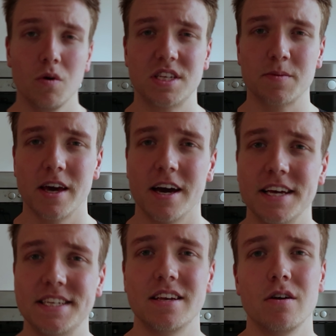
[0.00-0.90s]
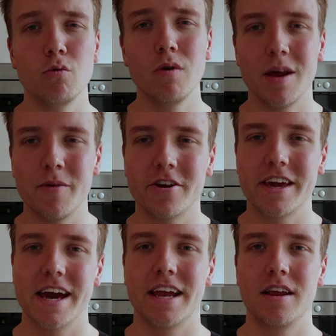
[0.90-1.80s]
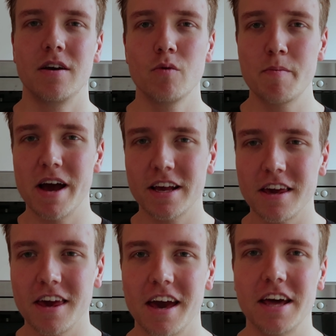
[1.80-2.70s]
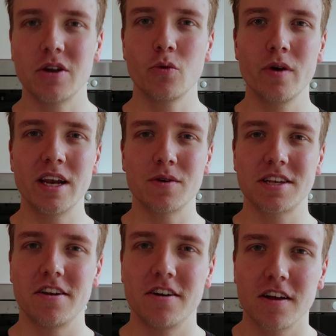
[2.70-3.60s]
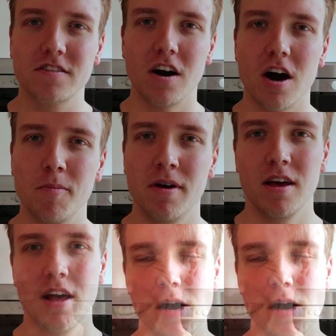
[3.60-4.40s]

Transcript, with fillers: What's up guys, William here again, we're back again, william westerlund dot com.